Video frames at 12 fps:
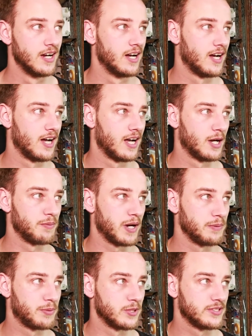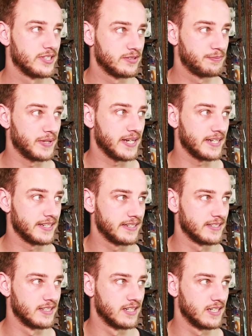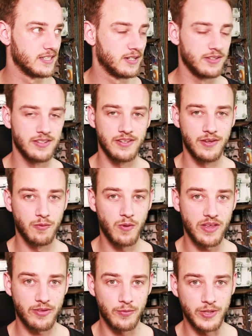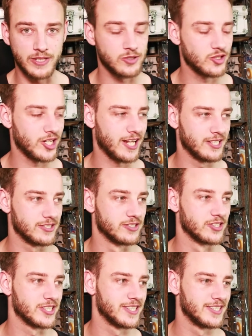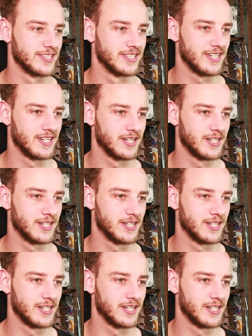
I participated in the weathering challenge in the